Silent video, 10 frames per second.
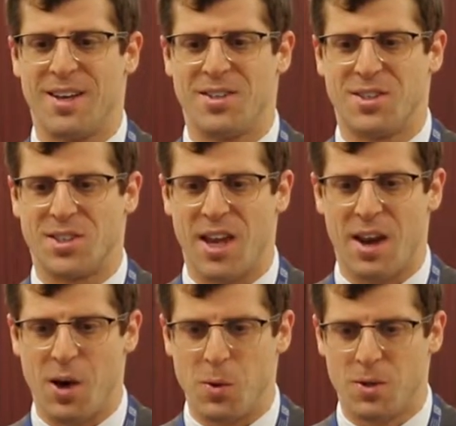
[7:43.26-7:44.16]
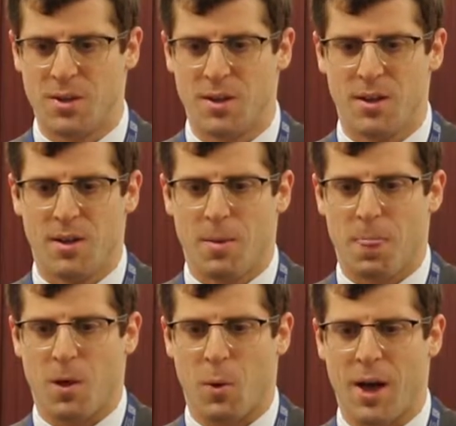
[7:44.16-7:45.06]
set out,
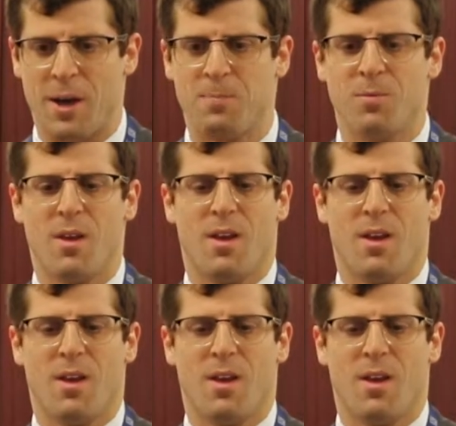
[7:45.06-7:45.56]
okay?